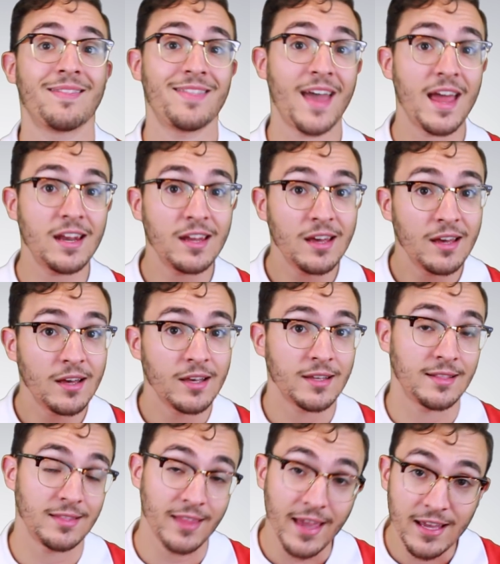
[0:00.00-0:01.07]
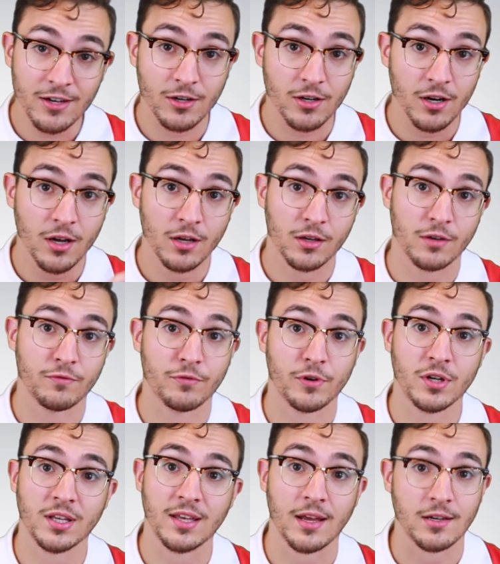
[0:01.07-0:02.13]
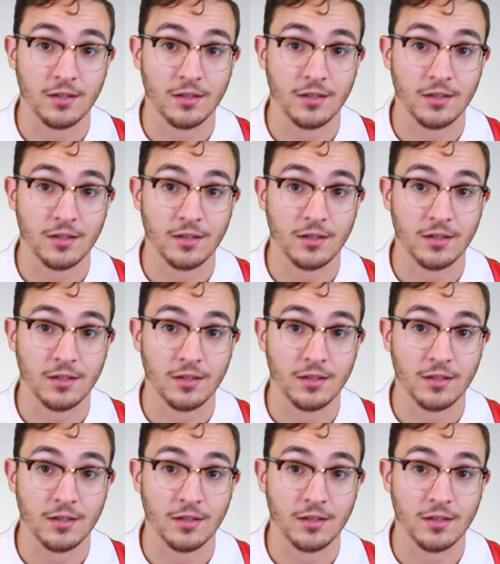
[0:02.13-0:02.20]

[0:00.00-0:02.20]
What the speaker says: Then later converting yet